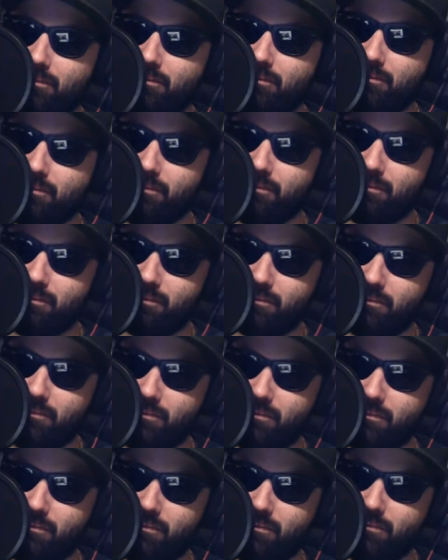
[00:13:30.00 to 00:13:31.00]

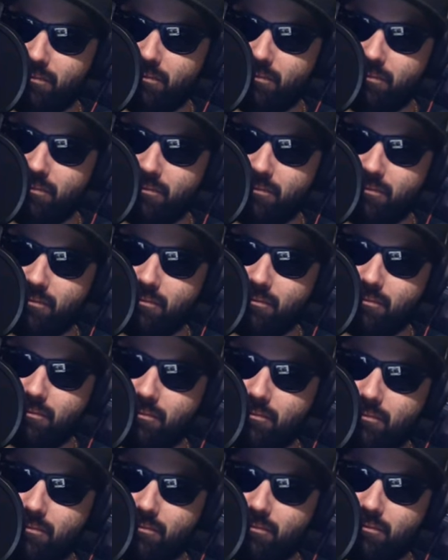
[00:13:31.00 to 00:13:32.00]

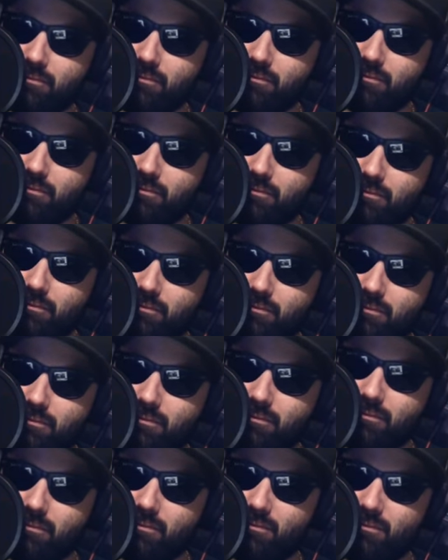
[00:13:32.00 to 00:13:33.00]

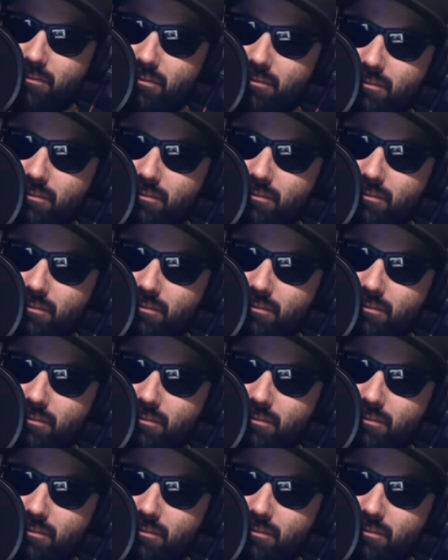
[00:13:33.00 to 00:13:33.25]
This person isn't speaking.